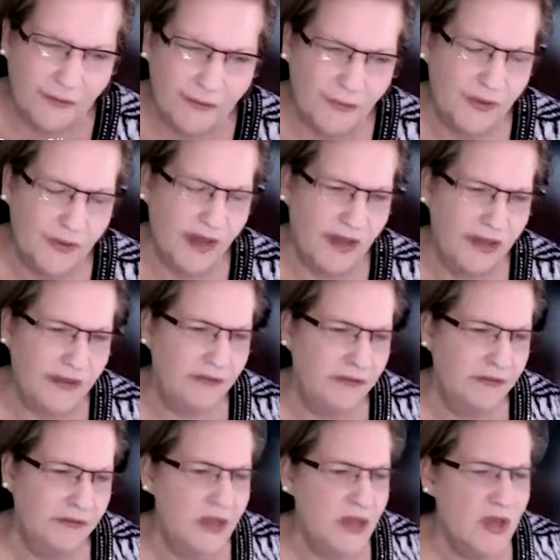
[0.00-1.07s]
Okay.
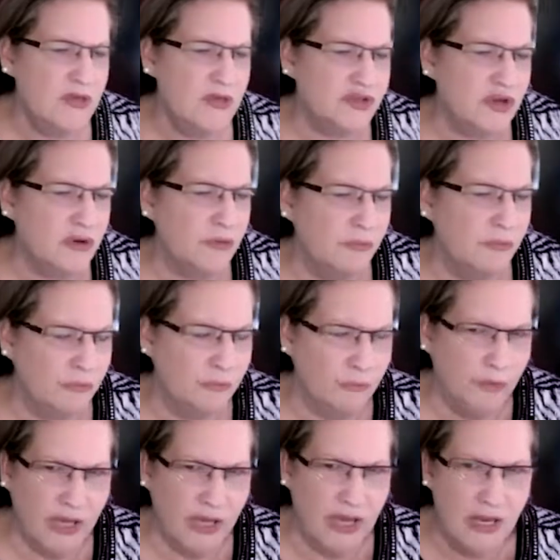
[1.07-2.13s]
So
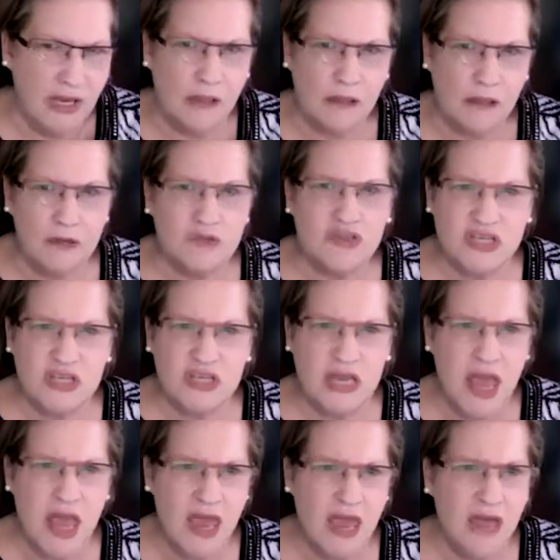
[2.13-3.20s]
we're getting close to
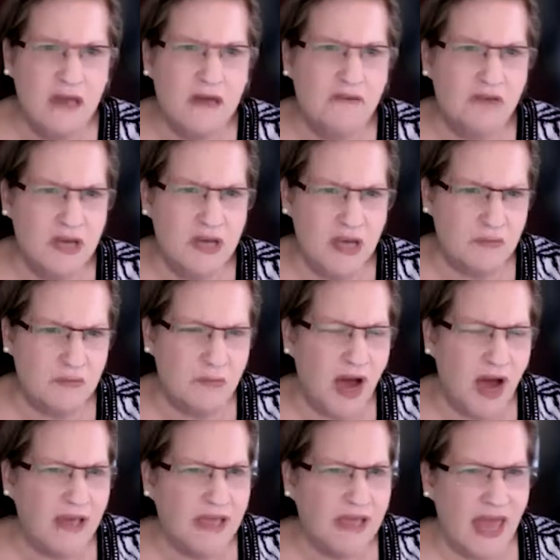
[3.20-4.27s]
the end of another
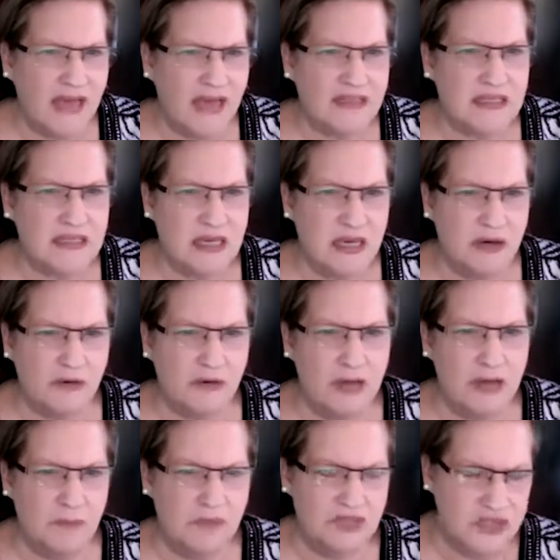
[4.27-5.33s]
podcast here, an
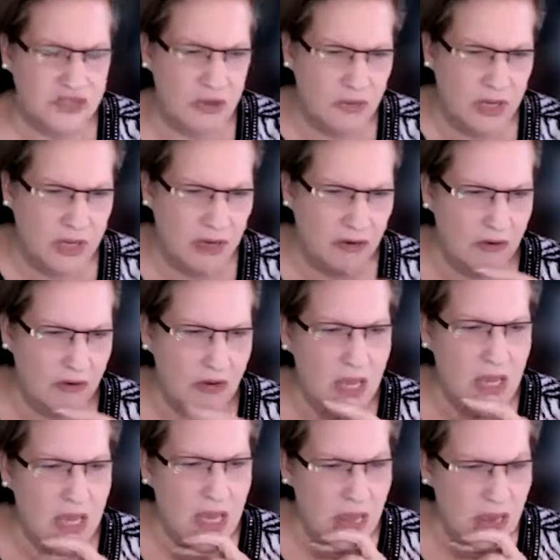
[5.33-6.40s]
episode here,
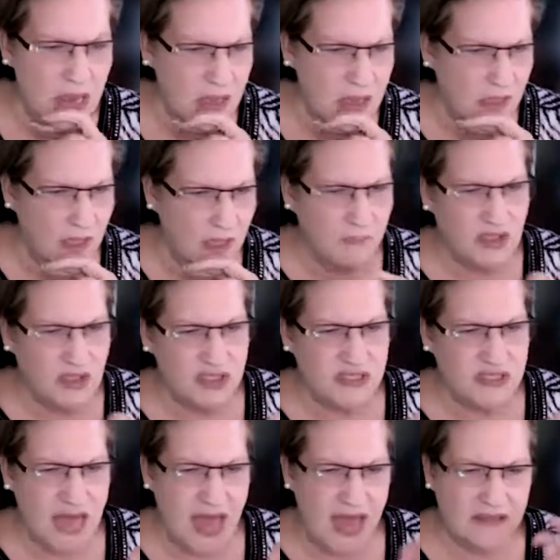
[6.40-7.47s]
and let me
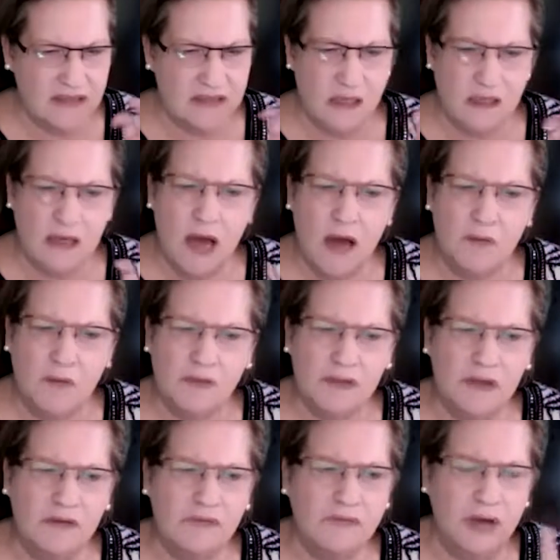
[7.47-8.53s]
just ask a couple
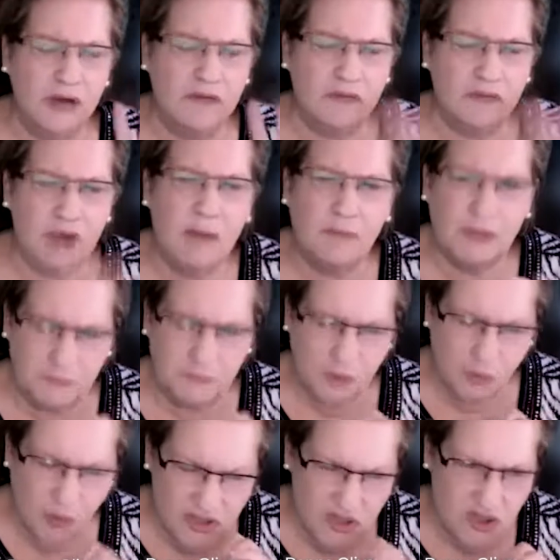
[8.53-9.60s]
of of wrap up
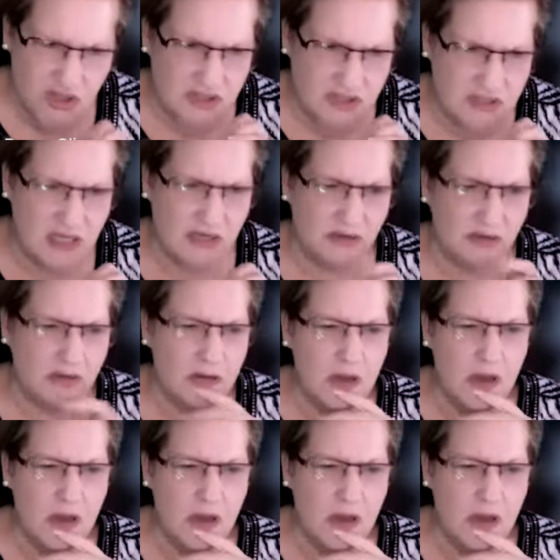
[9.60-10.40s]
questions here.